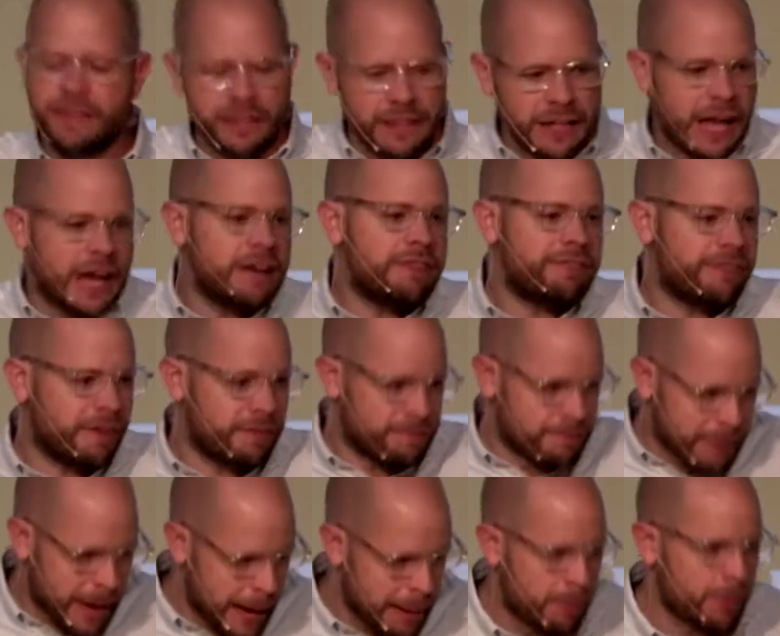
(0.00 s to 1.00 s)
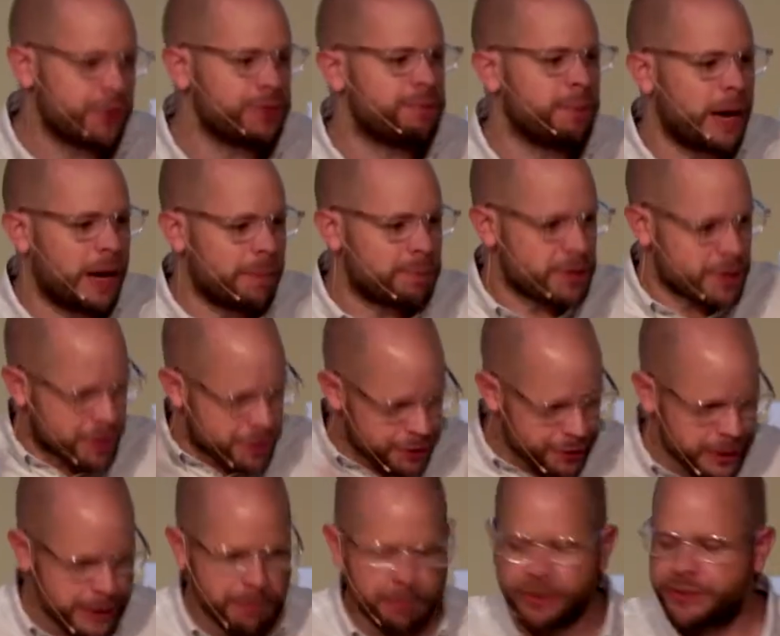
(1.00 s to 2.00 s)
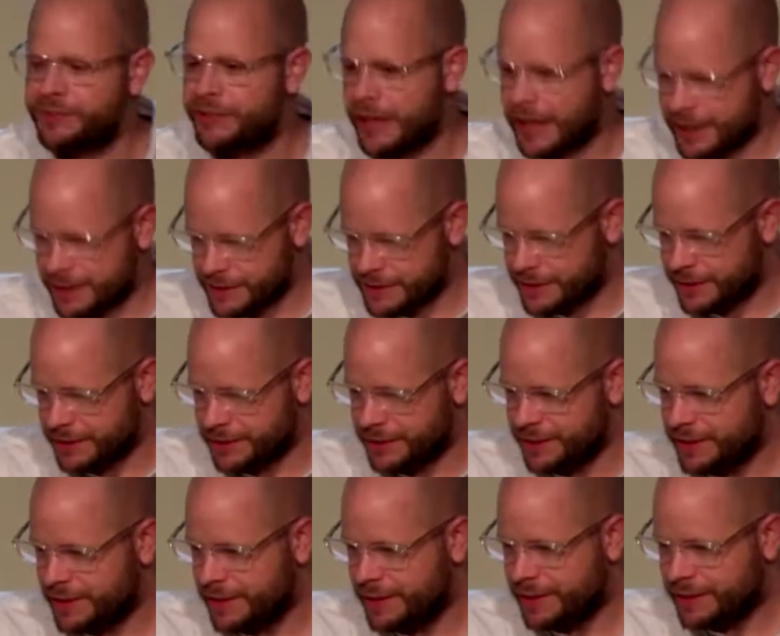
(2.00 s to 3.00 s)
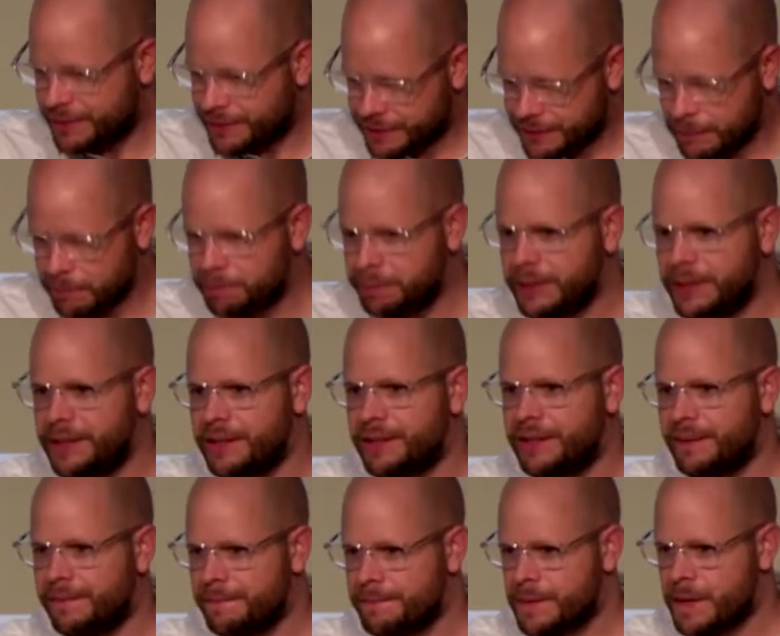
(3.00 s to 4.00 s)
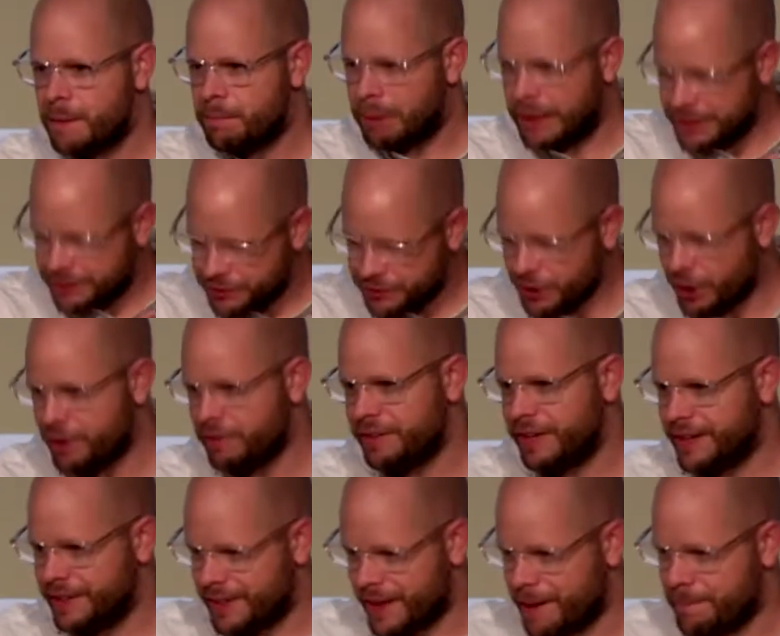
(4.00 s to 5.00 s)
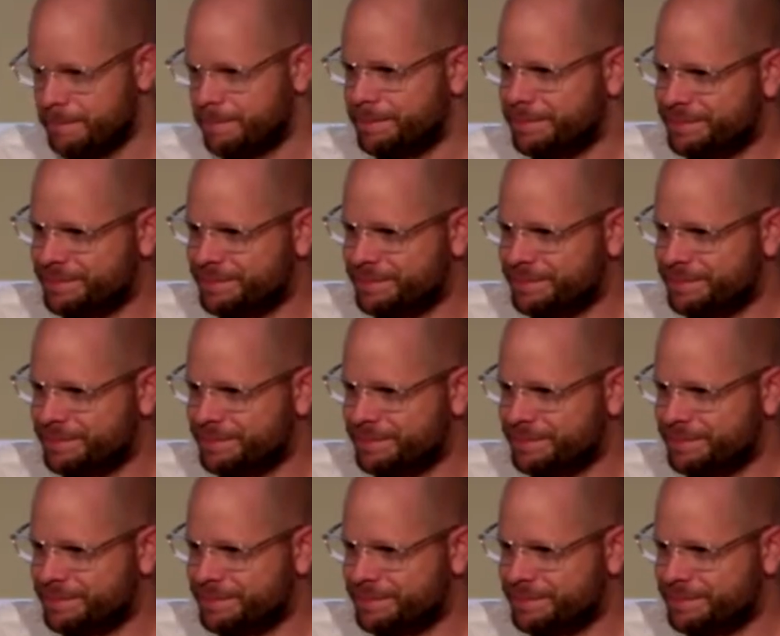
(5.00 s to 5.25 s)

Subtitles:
the life of mammals by up to 30% simply by starving them.